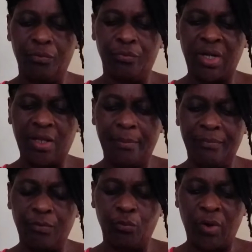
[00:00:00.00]
What
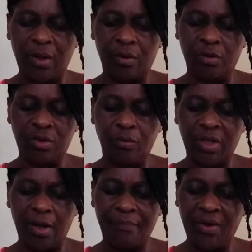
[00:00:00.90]
I'm what you see
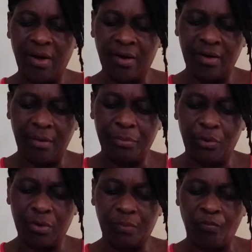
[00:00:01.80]
what I'm talking
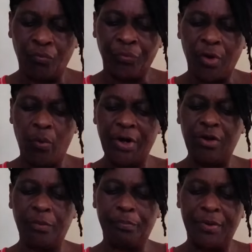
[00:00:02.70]
about. Our
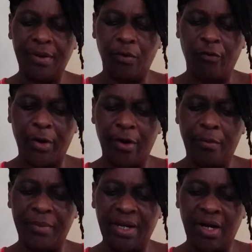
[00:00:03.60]
young pe our
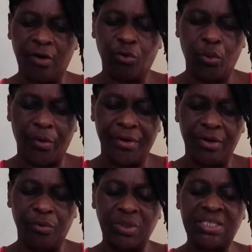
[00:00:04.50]
young men are
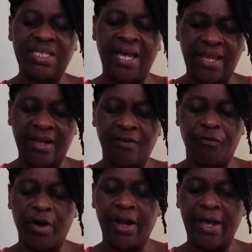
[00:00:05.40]
turning to Satan
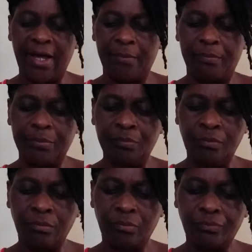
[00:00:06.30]
for help
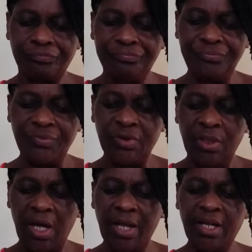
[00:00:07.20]

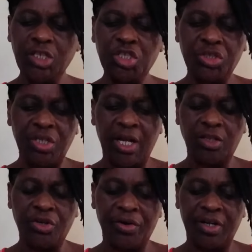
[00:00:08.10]
and not
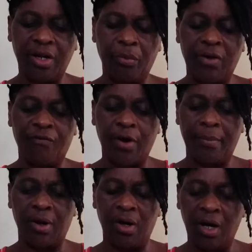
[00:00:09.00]
and turning away
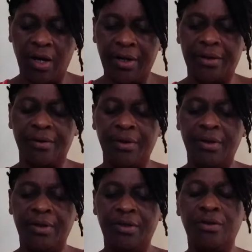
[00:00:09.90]
from God.
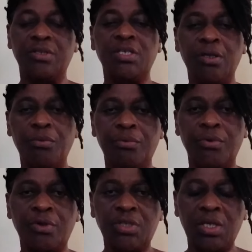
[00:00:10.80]
You see,
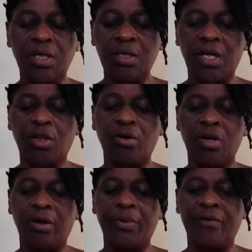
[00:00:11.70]
you see, they're
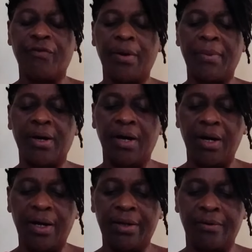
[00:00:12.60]
turning away from
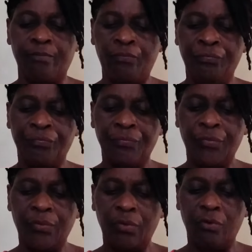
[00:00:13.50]
God.
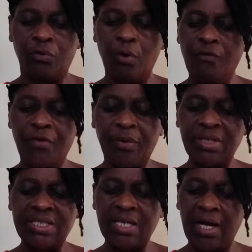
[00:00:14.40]
So very
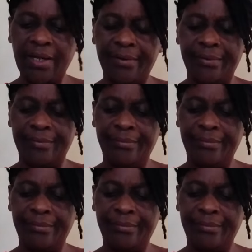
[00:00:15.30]
sad.